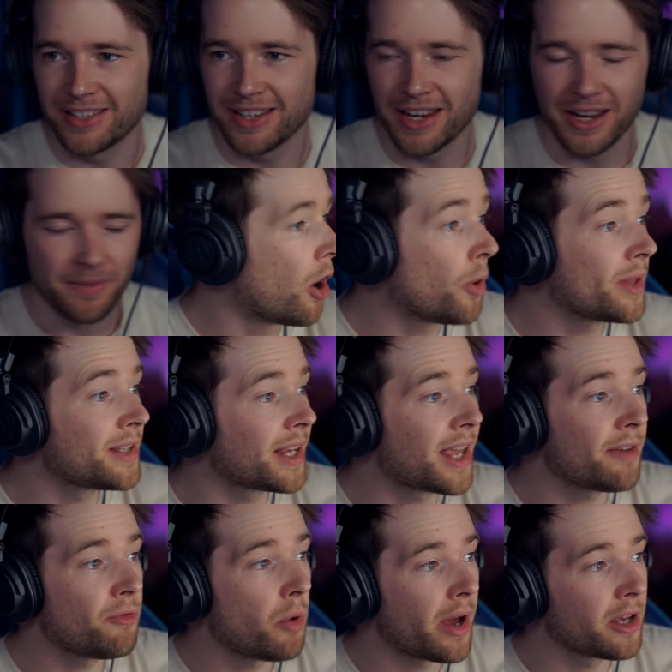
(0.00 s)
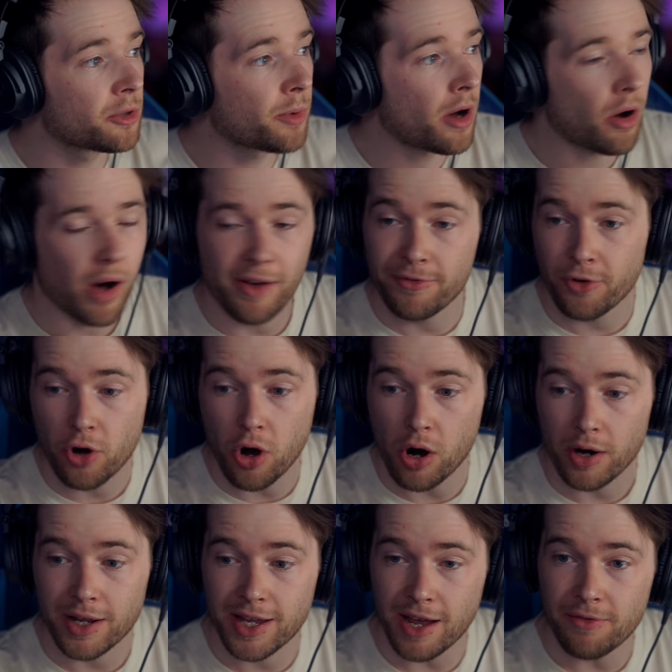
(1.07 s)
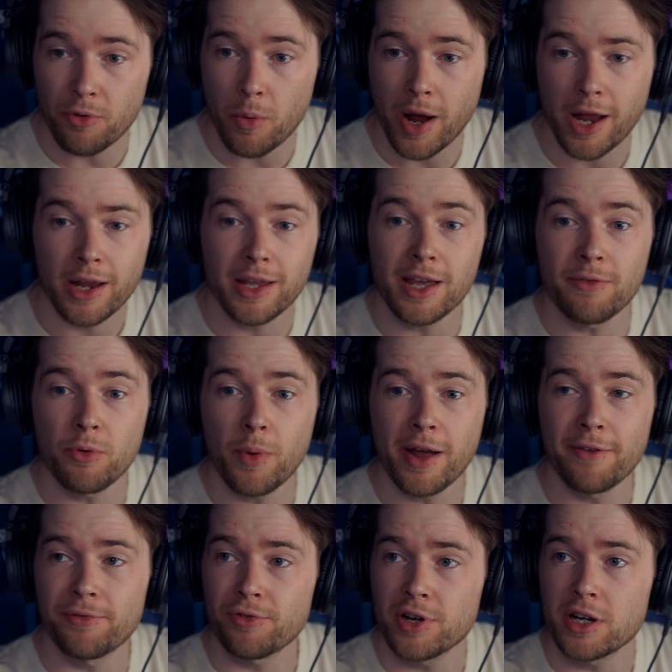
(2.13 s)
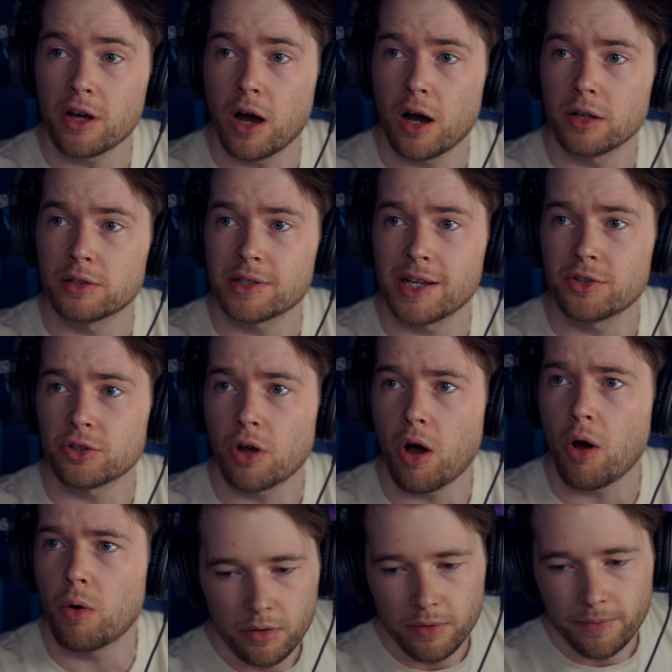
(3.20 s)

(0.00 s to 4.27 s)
see. Oh, there's a giveaway as well. I forgot. Giveaway, giveaway, free cards. Let's go.